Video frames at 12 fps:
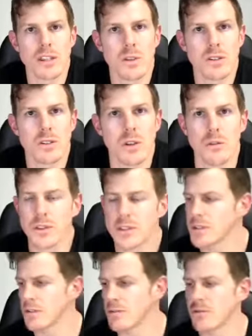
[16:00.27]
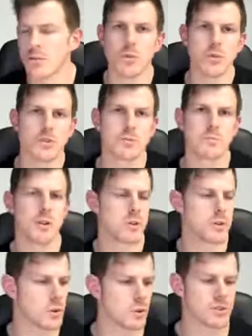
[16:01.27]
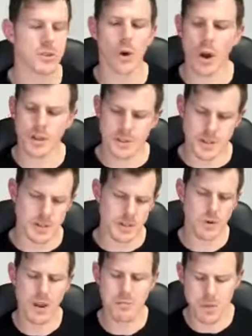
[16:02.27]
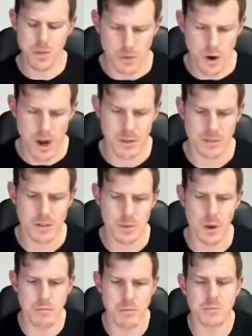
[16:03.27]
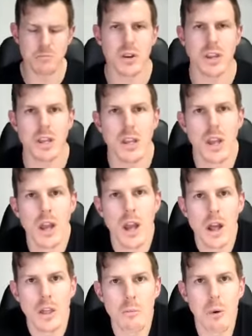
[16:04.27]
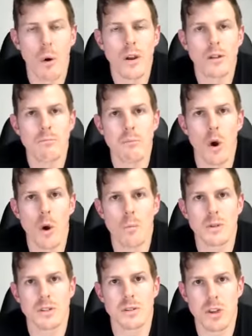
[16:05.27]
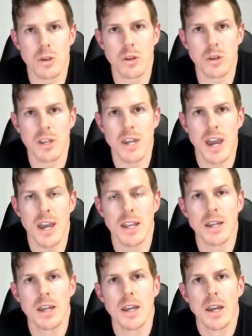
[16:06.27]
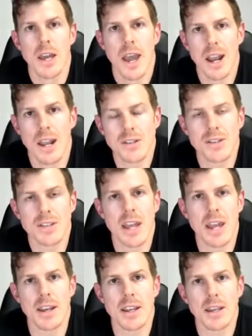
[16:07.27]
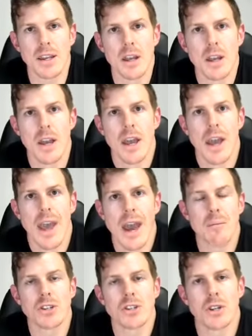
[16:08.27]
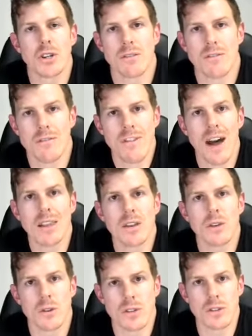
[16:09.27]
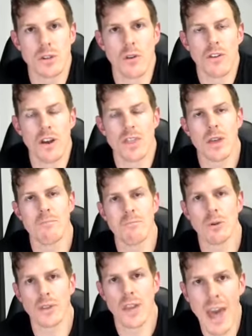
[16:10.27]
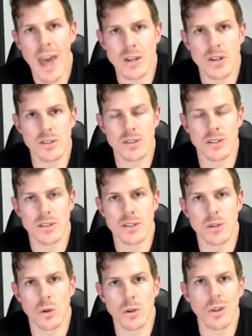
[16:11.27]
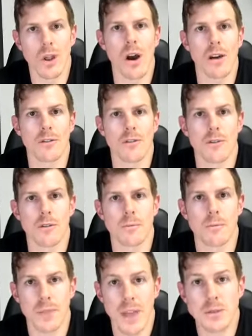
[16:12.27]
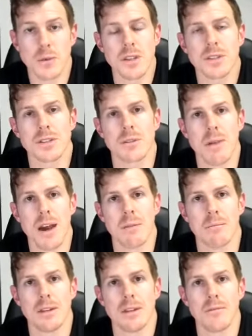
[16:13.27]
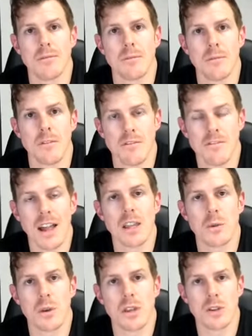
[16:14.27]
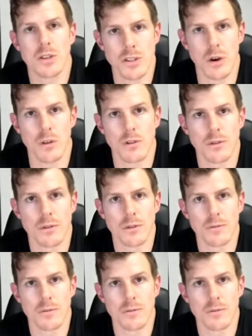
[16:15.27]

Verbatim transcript: with yourself, this isn't voodoo spirits or science. There's a great middle ground in between, but it's bringing the point and purpose of communicating and understanding how much you can value yourself and then build actions into your life. That's what this is about, man. Valuing yourself.